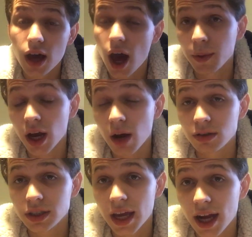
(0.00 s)
I mean, I
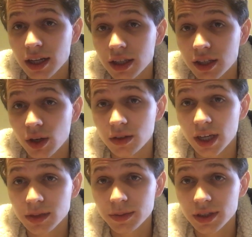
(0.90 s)
would say actually the Old
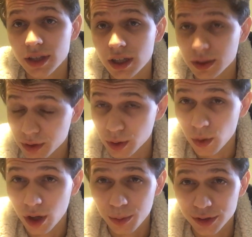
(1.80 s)
Testament's actually pretty
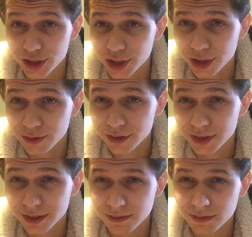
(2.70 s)
well preserved.
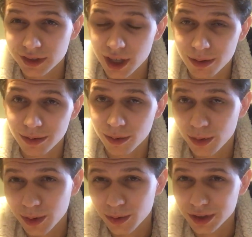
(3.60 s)

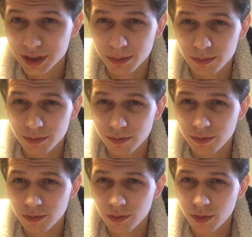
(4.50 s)
With some
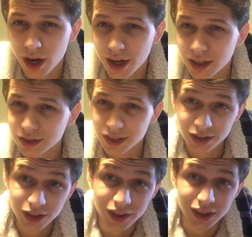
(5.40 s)
varieties, they
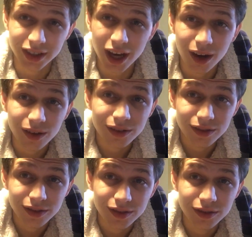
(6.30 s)
took things out,
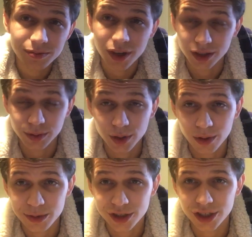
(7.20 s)
but it's pretty
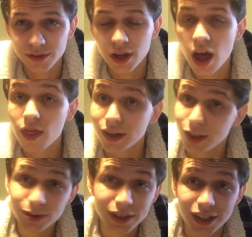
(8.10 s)
well preserved. The
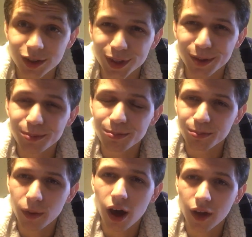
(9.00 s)
New Testament,
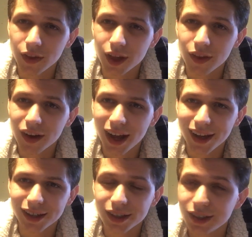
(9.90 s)
on the other
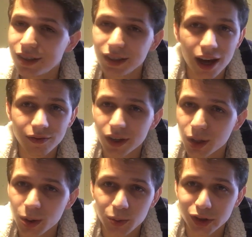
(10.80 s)
hand, is not
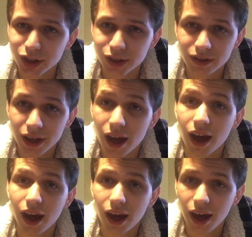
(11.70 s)
very well preserved
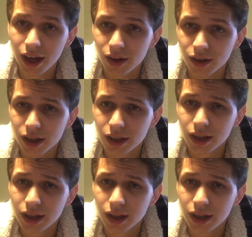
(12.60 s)
at all.